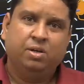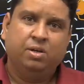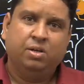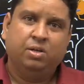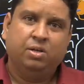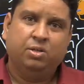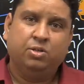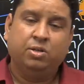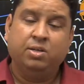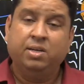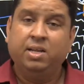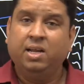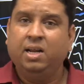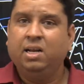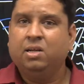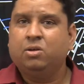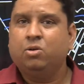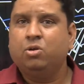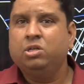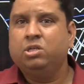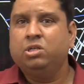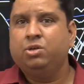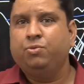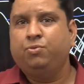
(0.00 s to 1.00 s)
So
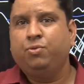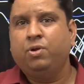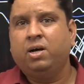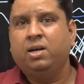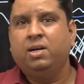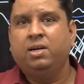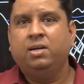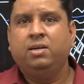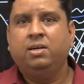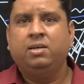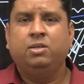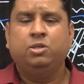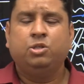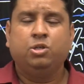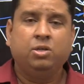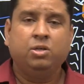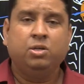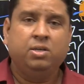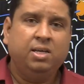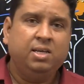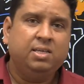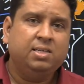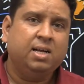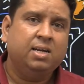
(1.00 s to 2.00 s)
Nilkrunji flower. So
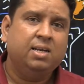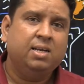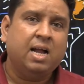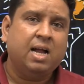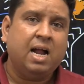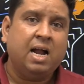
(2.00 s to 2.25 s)
these are the